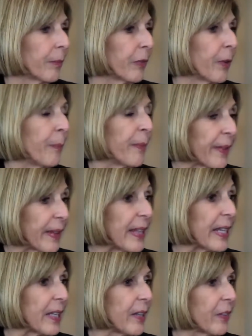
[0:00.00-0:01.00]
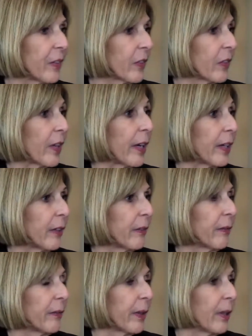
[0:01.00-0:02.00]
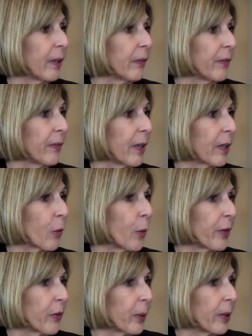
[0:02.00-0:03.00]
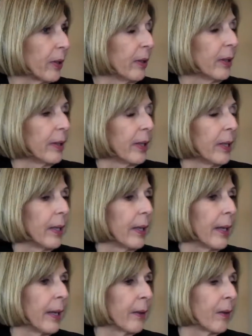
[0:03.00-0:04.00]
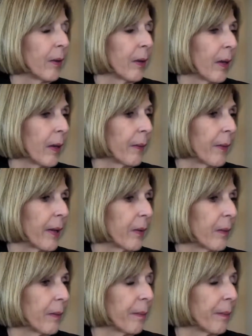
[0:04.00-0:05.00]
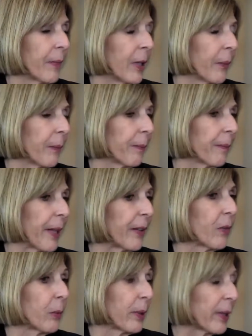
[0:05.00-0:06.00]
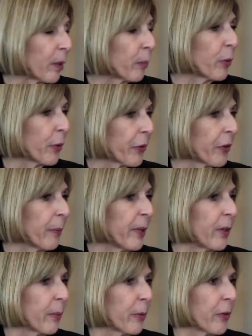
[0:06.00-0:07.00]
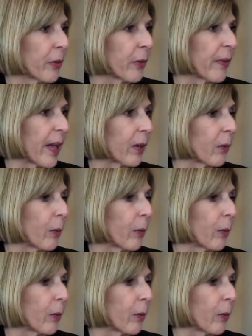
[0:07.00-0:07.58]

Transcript: from the east side of Quadrille. And that's really important to me to preserve that